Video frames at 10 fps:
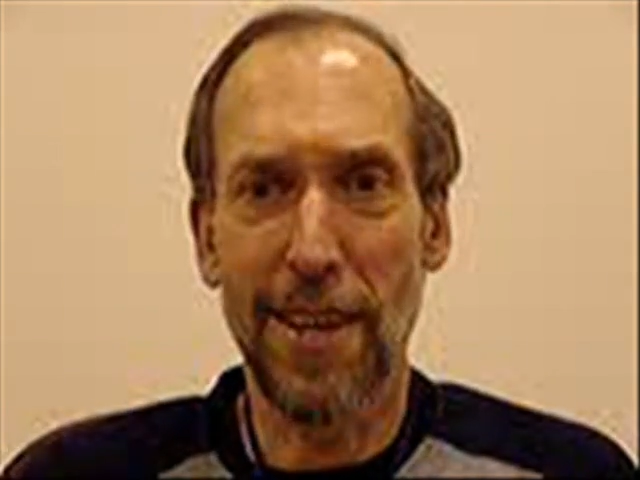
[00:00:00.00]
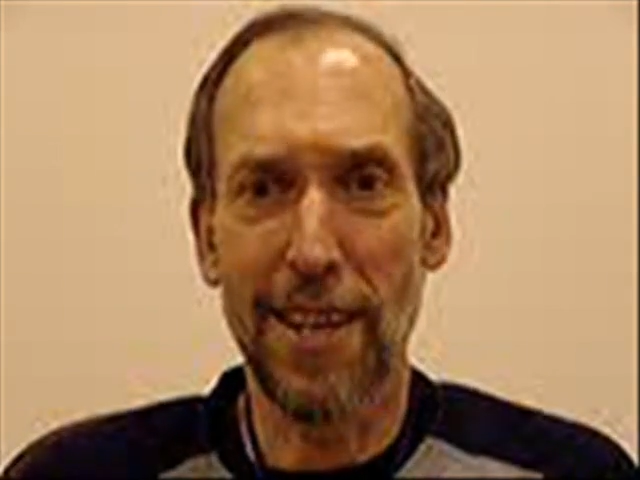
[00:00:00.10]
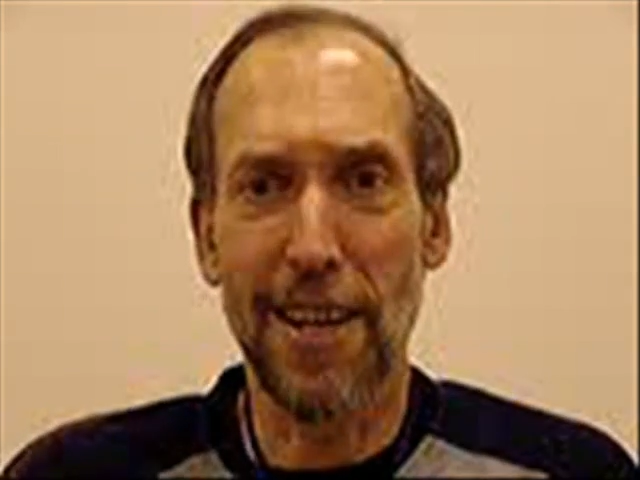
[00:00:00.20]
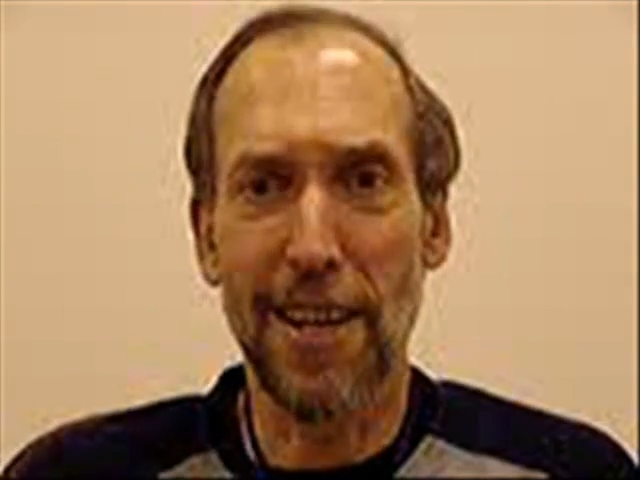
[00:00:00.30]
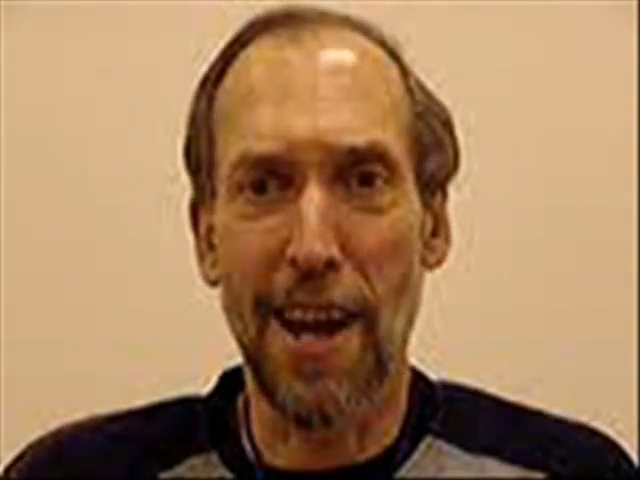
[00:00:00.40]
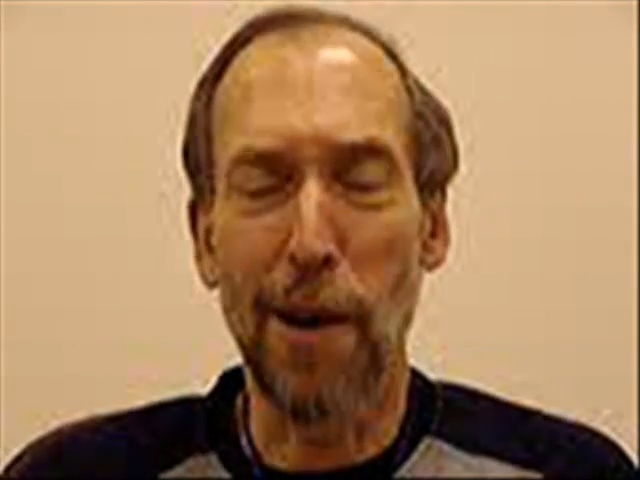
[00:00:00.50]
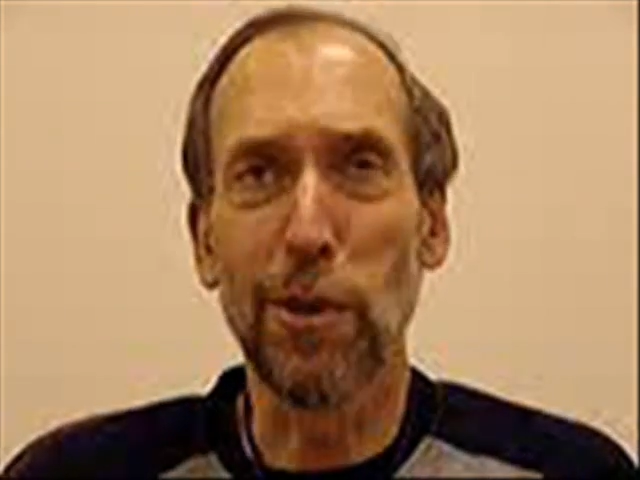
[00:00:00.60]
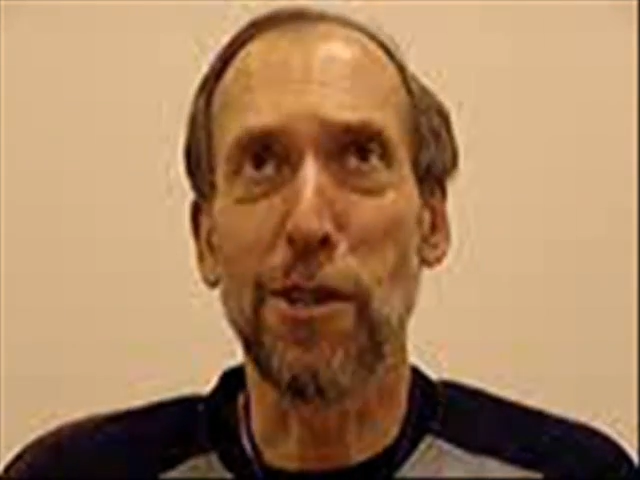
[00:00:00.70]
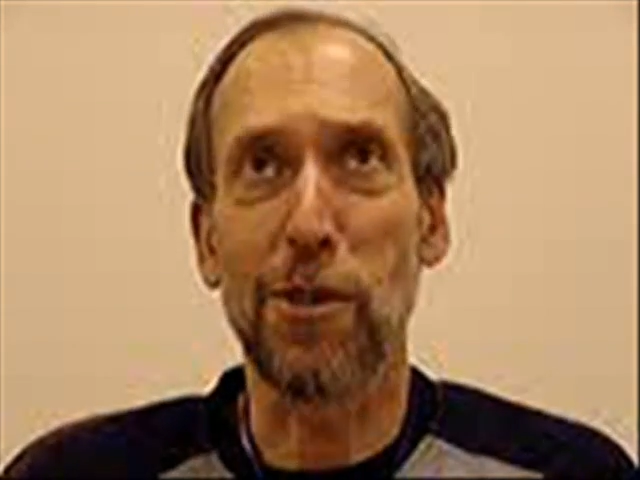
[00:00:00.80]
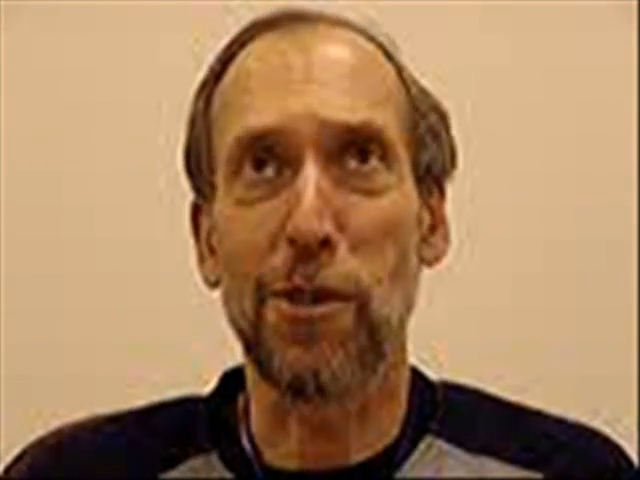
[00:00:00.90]
and I
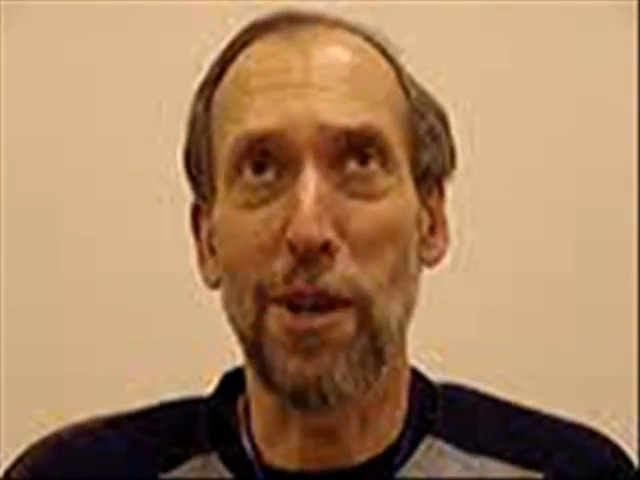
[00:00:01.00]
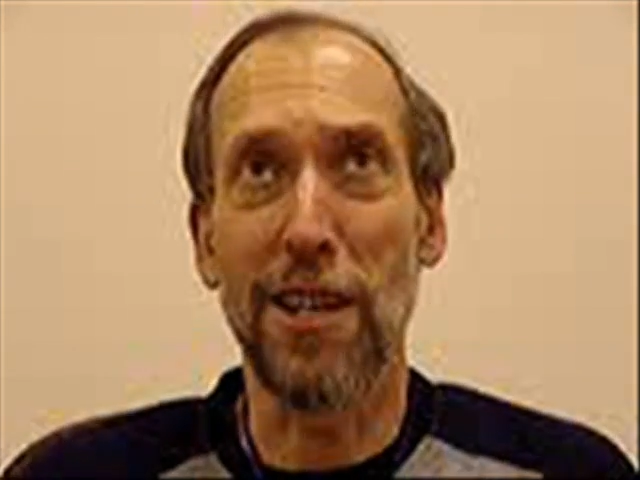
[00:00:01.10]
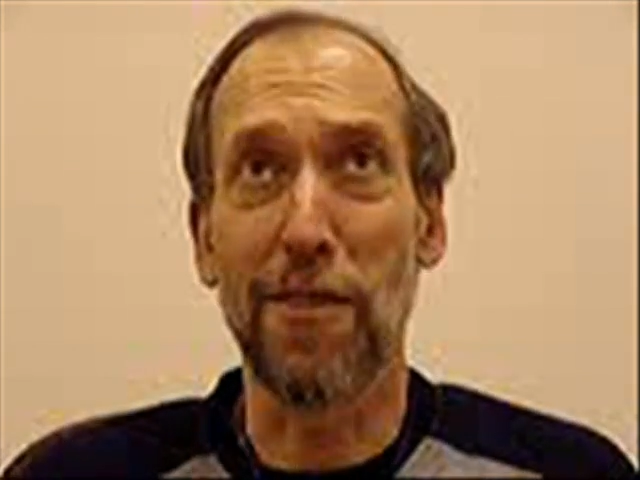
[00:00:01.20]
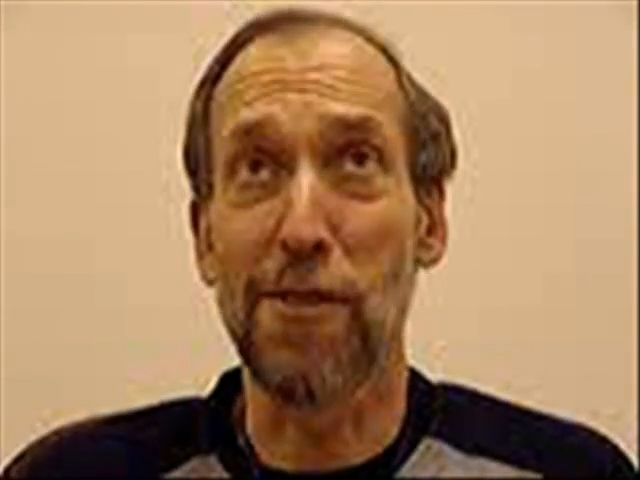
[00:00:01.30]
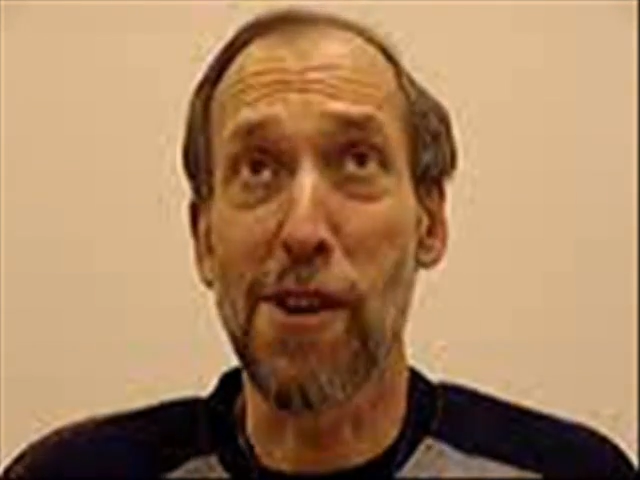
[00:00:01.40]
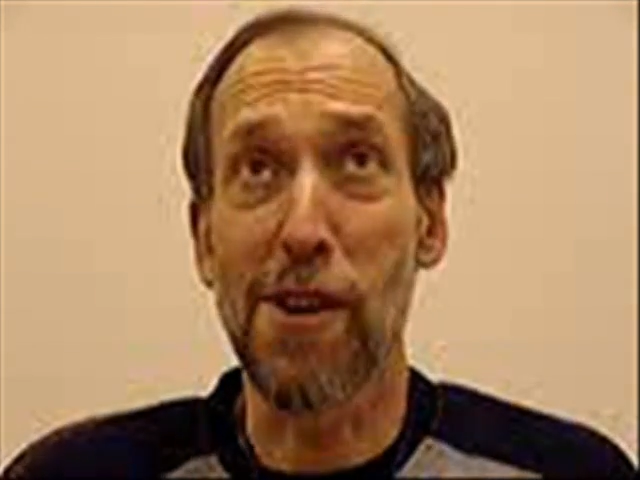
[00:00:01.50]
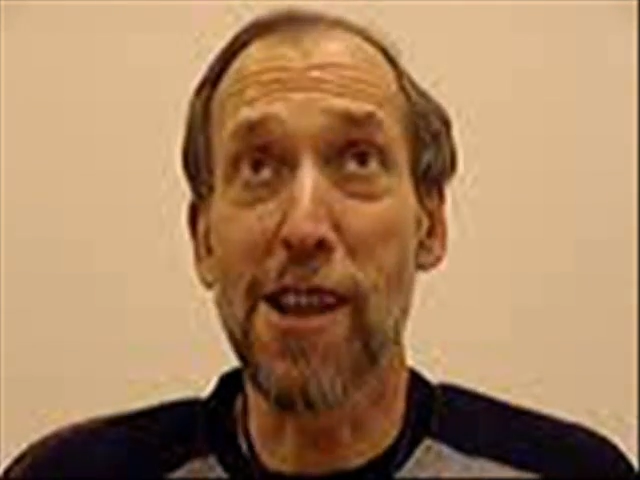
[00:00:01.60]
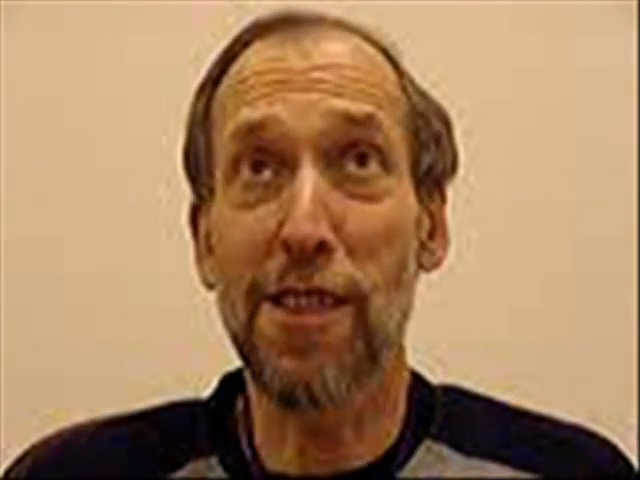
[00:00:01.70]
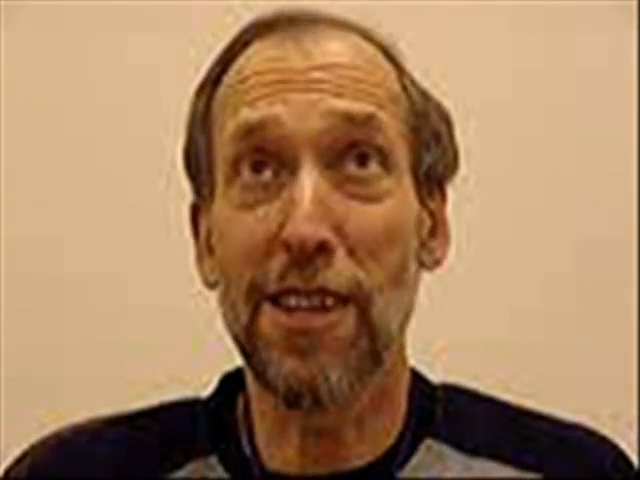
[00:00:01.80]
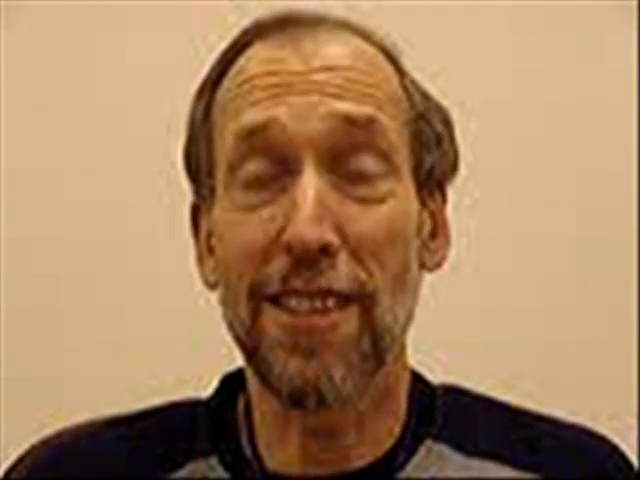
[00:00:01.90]
wouldn't trade it for
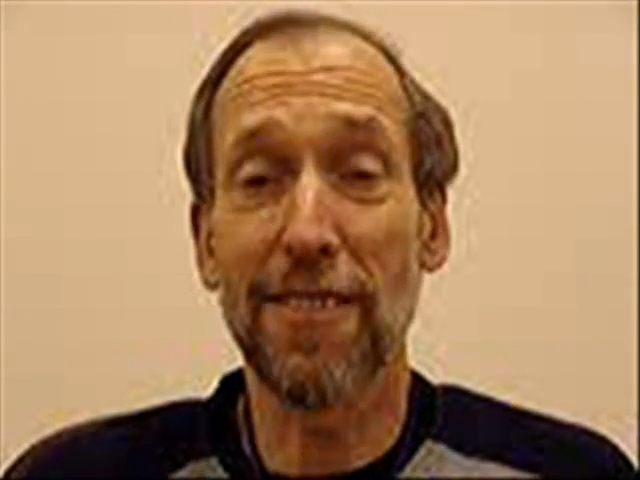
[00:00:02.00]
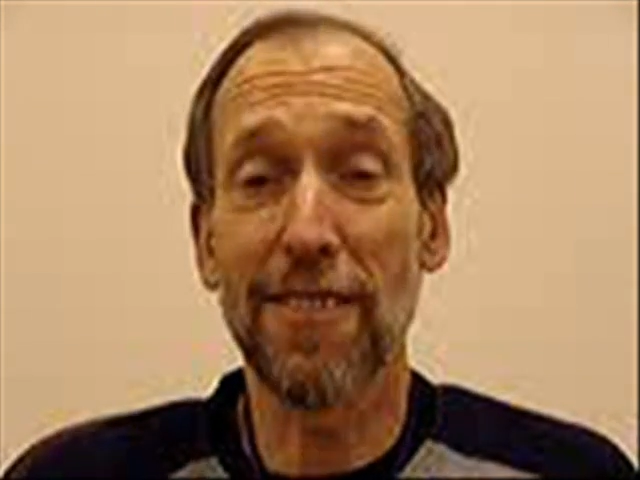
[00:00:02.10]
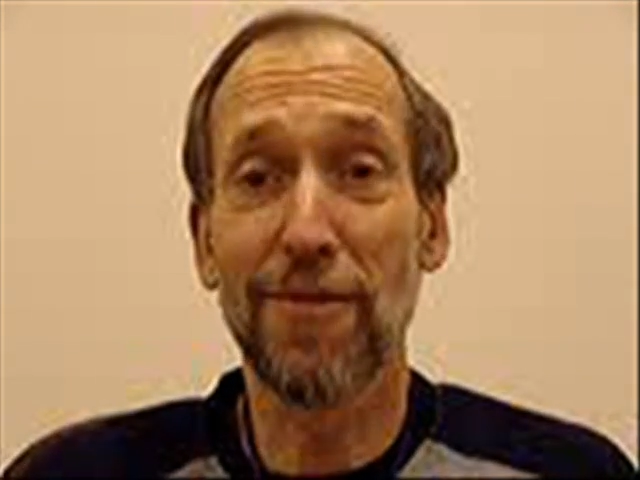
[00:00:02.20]
anything.